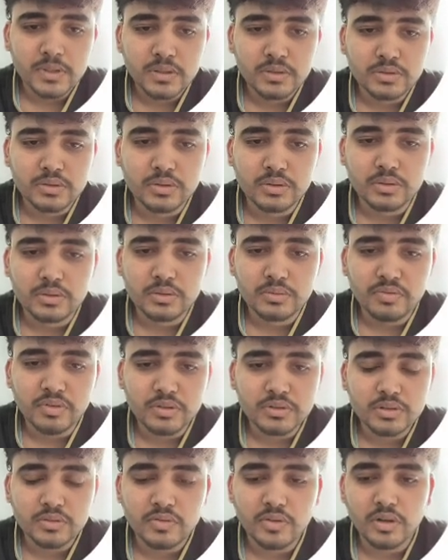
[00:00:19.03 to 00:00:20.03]
So
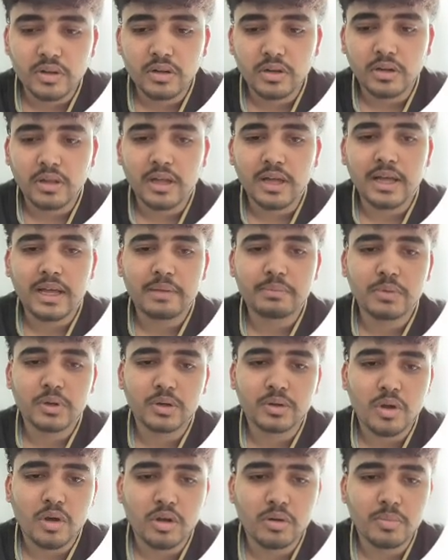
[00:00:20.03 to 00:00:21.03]
first of all, I'm gonna
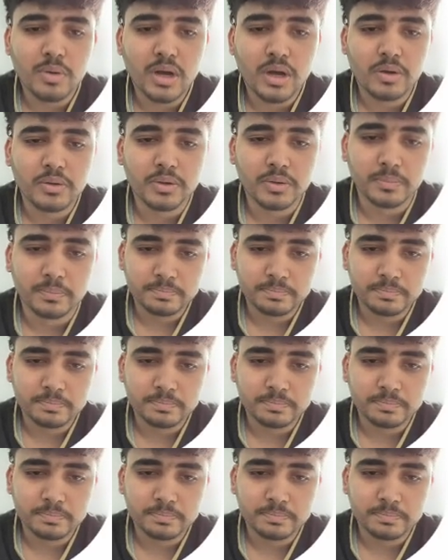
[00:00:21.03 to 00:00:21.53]
talk about